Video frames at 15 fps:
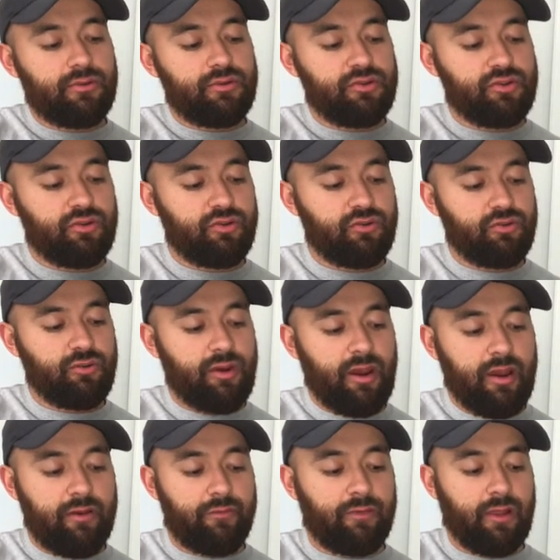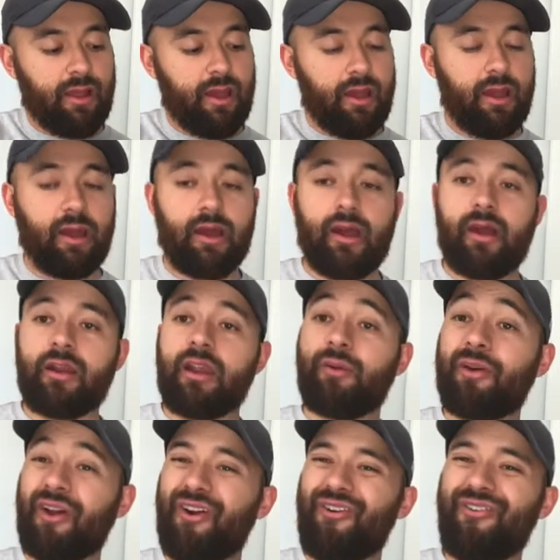to A flat. Here we
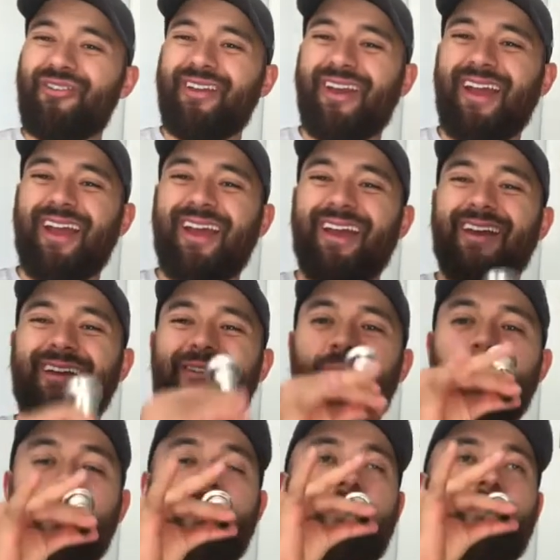go. And 1,